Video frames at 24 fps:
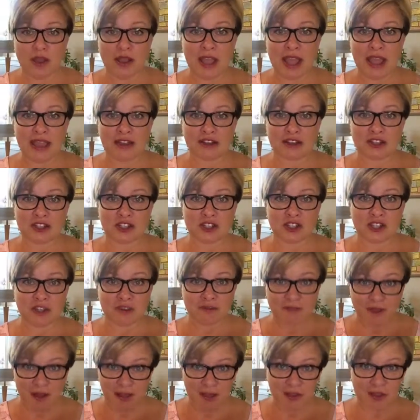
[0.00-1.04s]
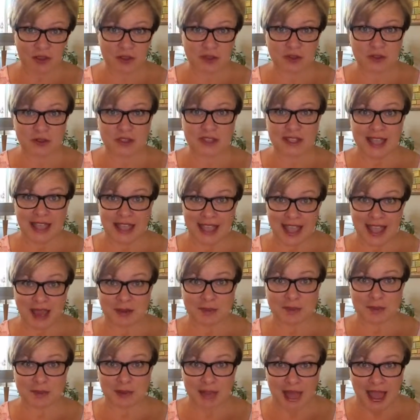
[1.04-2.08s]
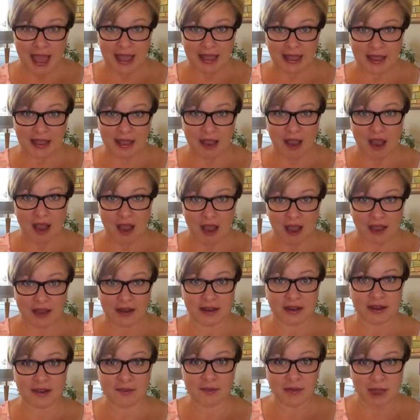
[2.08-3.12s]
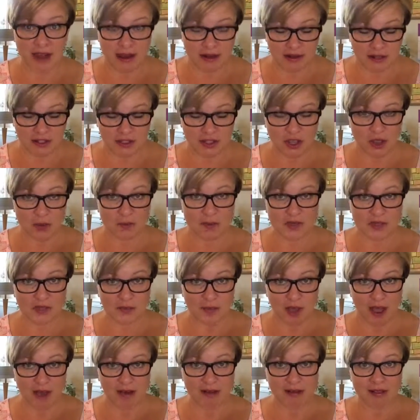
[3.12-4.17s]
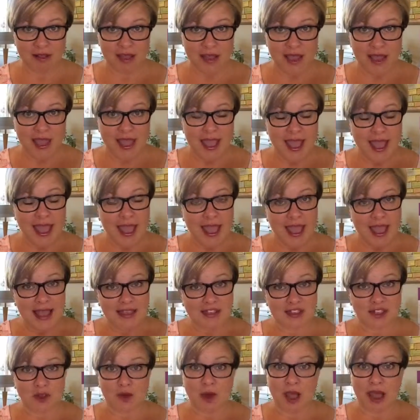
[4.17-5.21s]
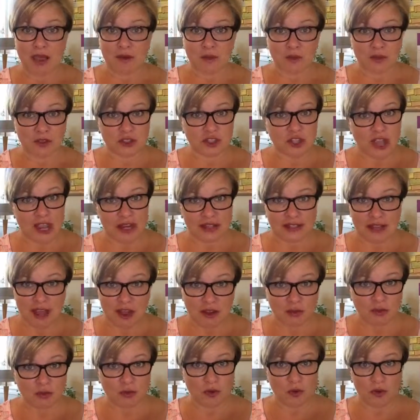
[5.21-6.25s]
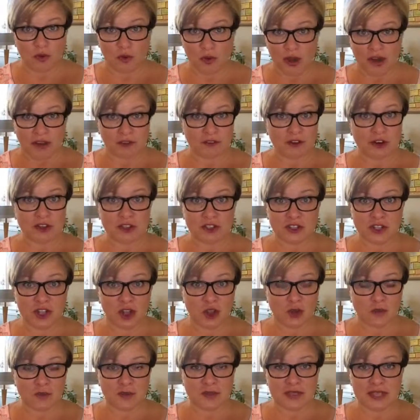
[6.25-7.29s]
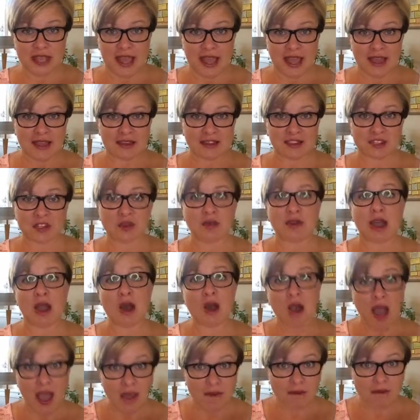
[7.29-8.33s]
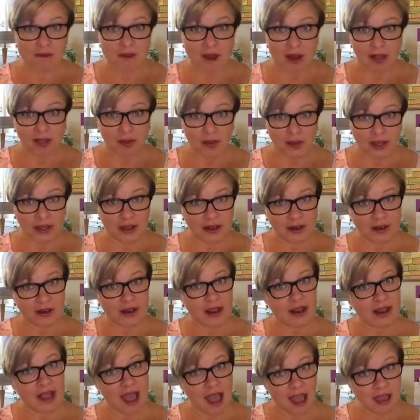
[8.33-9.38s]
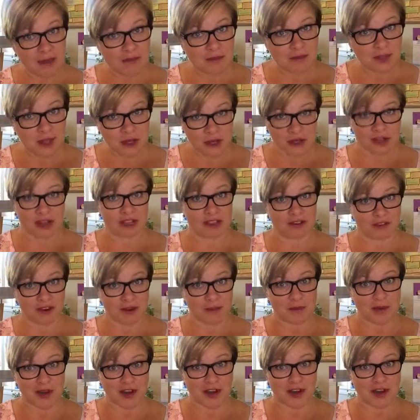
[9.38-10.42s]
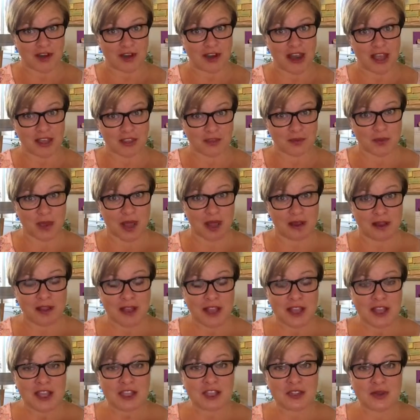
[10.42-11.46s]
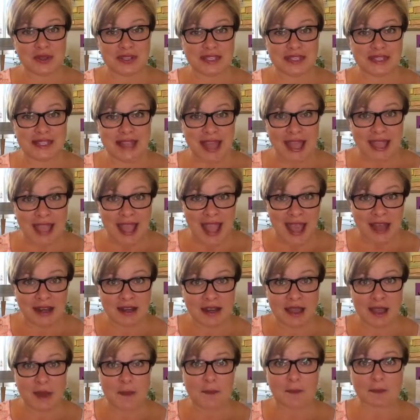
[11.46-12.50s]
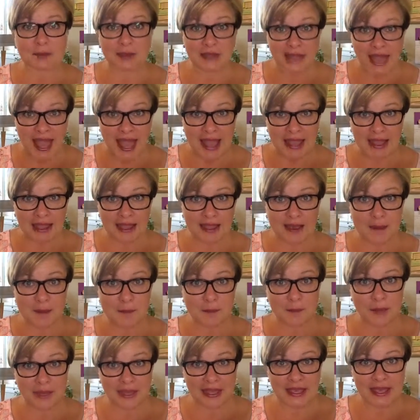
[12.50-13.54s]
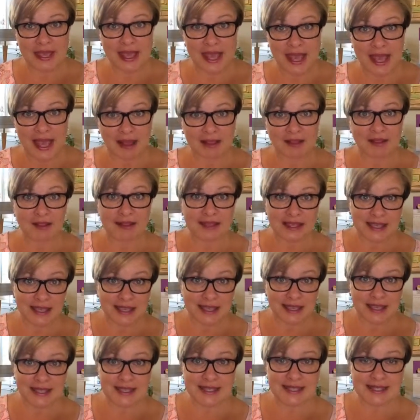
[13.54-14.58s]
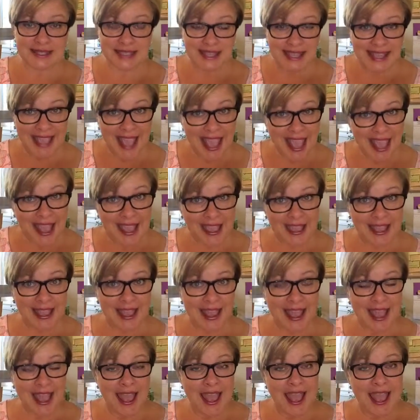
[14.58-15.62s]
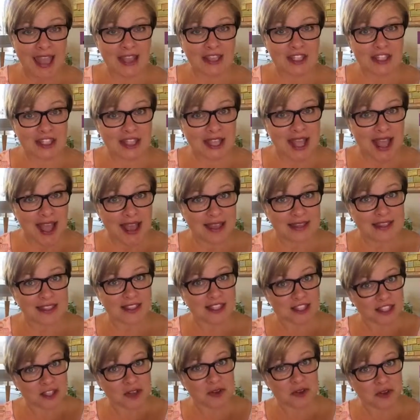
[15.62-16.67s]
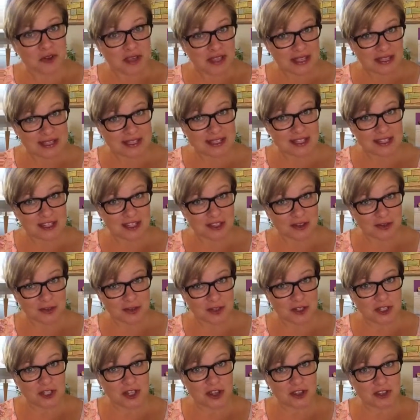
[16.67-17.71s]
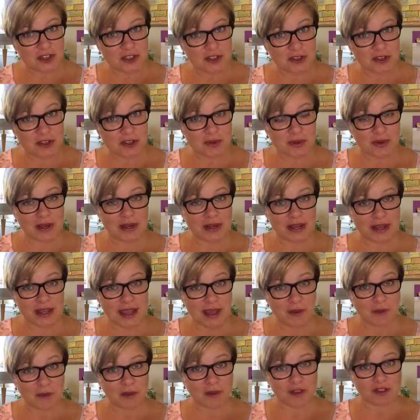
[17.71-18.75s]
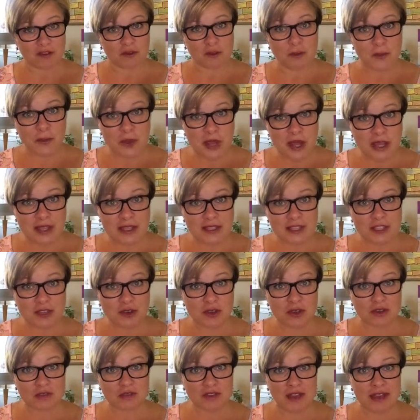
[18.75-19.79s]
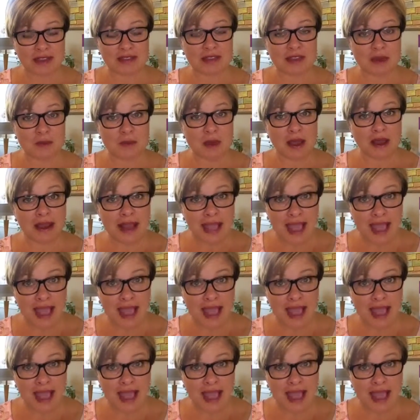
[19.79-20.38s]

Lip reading: And she follows Diane Black on Periscope as well. So I checked out one of her scopes, and so now I'm following her and I'm learning from her as well. So it's Diane Black, Bleck, and she has the Doodle Institute. She also has written a couple of books. You can find them on